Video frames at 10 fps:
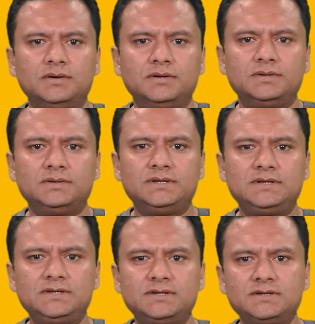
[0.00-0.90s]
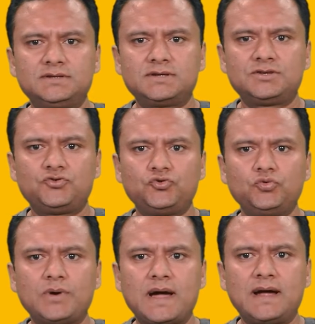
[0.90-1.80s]
This is not just
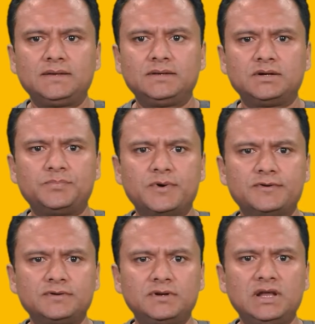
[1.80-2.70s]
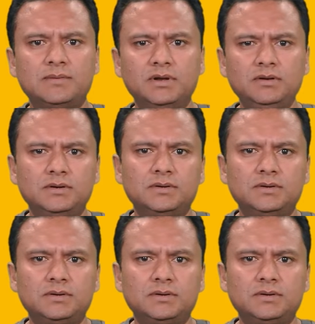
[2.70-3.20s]
true at the personal level,